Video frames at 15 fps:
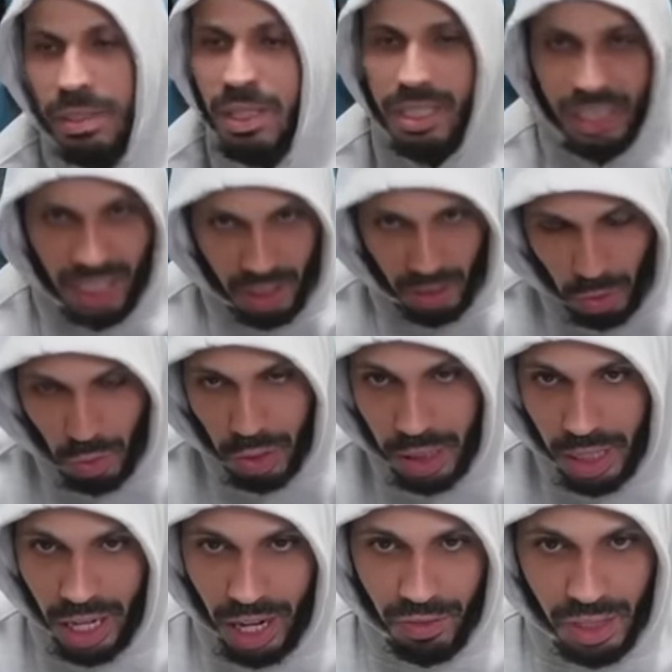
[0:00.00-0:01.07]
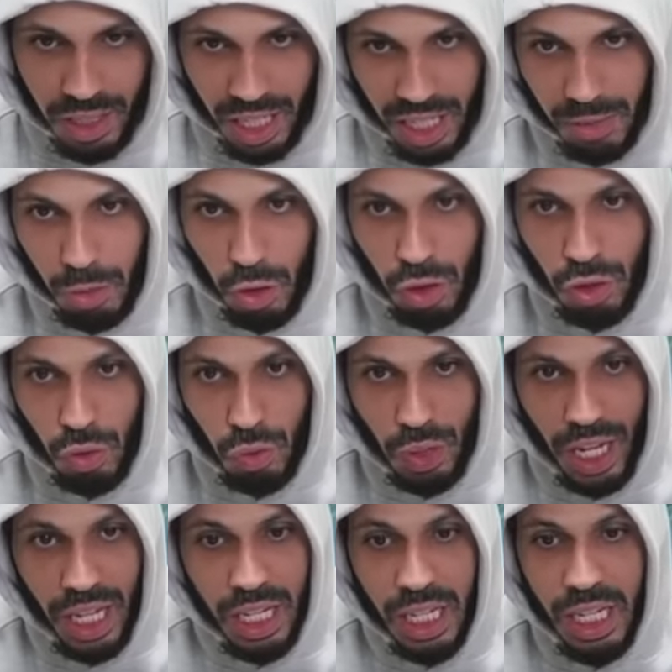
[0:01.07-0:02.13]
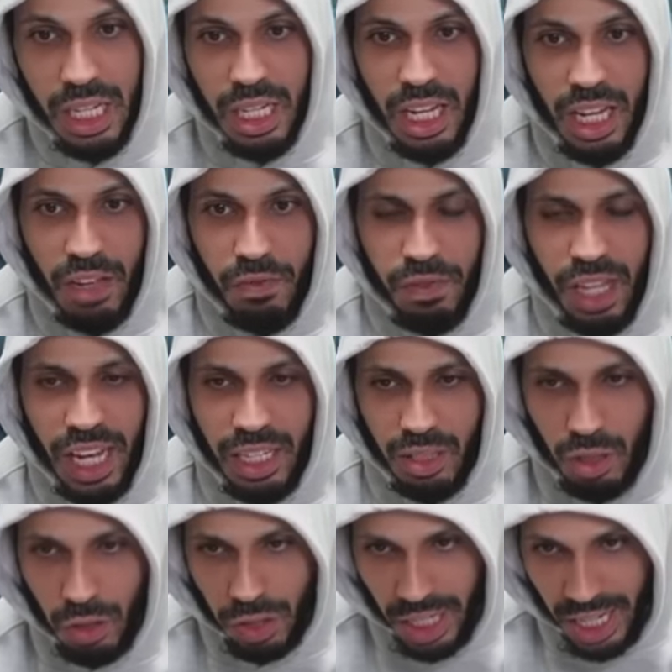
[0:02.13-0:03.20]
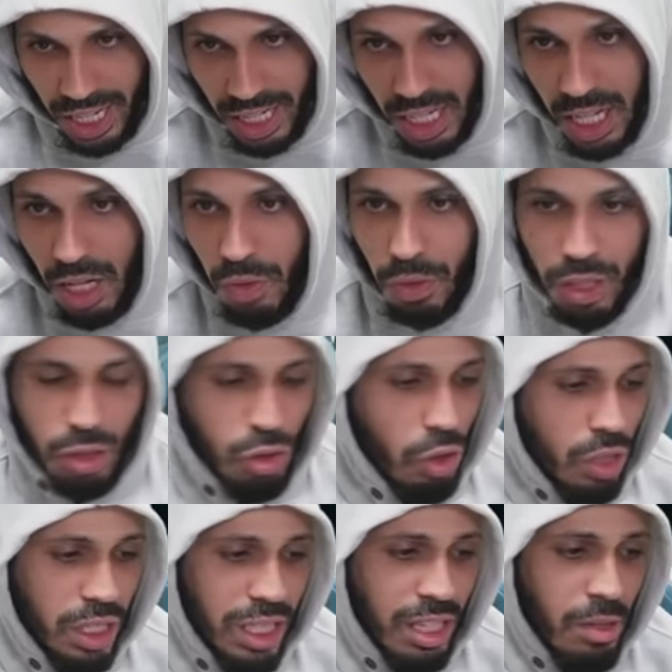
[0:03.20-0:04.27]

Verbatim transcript: sellable one. Every time you should do that. If not, it's okay. I'm gonna throw this in the